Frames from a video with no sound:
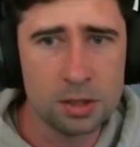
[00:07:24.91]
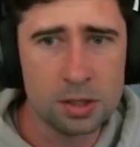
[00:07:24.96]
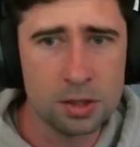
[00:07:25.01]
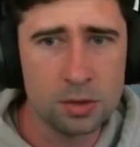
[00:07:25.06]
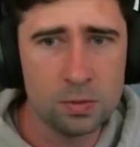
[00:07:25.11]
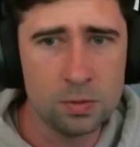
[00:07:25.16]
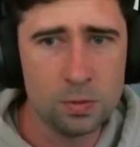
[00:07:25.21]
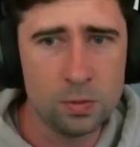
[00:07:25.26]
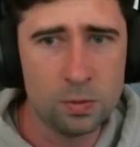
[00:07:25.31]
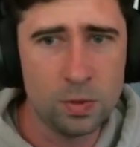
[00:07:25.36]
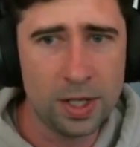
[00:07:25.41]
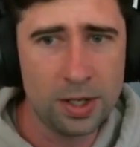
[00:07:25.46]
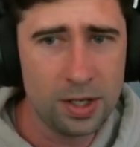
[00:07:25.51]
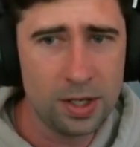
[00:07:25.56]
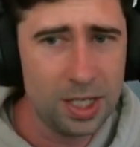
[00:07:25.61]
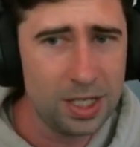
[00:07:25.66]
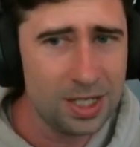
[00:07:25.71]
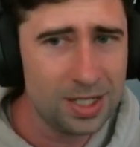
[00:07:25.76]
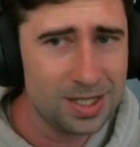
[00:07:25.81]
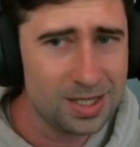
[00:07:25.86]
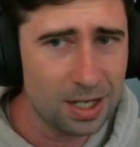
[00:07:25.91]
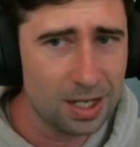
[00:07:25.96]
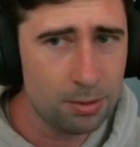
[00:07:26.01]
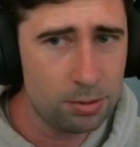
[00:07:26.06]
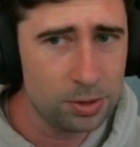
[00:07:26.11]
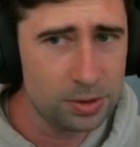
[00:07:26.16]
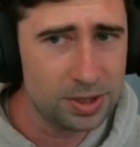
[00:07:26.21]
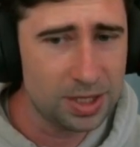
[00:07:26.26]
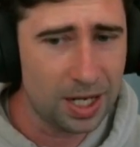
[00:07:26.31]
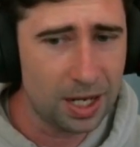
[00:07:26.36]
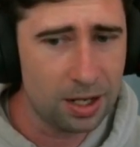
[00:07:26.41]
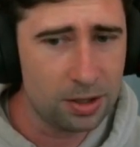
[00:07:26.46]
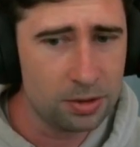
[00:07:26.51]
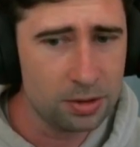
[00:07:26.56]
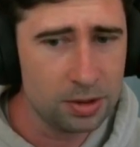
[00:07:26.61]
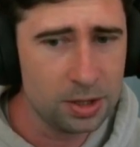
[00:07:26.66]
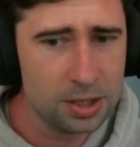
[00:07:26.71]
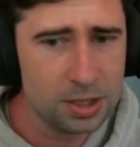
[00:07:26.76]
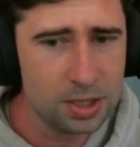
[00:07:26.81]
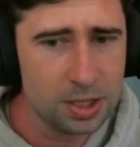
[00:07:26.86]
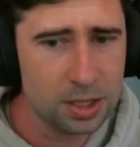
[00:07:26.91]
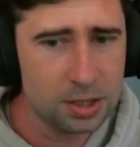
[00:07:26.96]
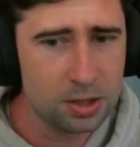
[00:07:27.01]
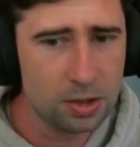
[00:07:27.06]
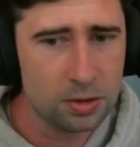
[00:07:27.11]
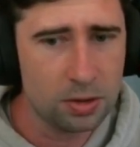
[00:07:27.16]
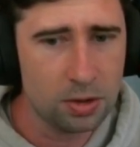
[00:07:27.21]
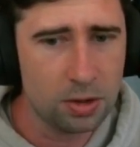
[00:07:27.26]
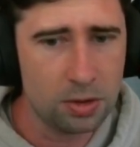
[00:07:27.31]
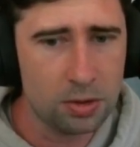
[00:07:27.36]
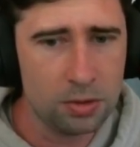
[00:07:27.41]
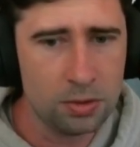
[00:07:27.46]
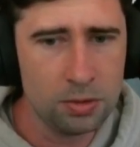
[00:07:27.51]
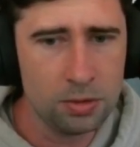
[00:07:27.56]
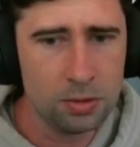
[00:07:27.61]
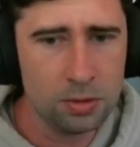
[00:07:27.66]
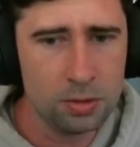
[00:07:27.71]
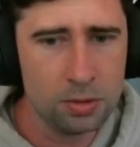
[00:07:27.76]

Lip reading: So whether he can double down on this, I don't know.